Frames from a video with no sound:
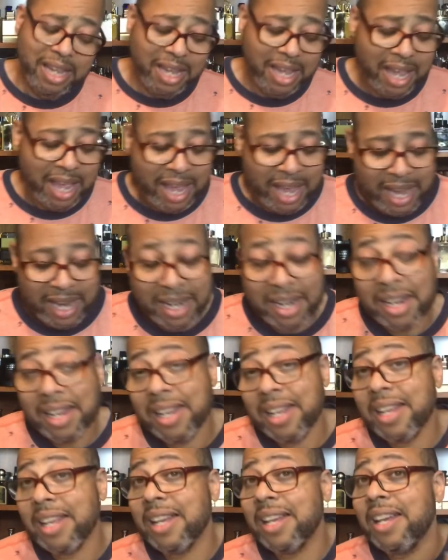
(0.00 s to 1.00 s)
And
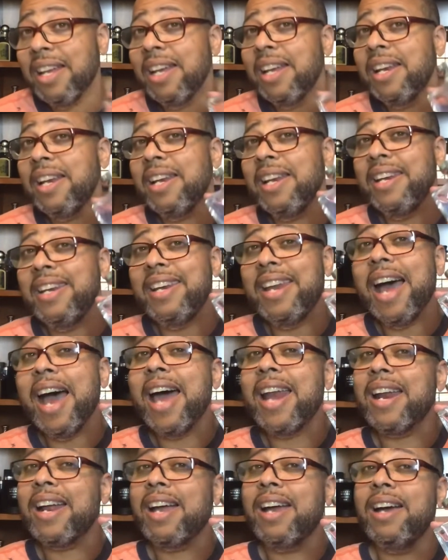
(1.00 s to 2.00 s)

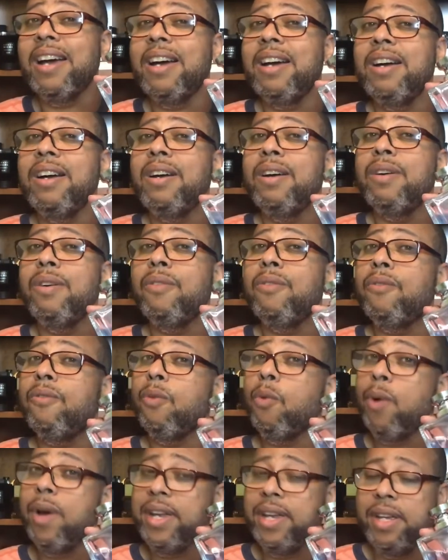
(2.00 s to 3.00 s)
Nautica
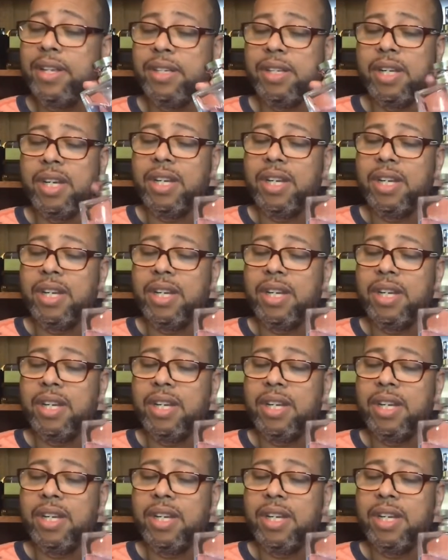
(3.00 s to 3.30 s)
Voyage.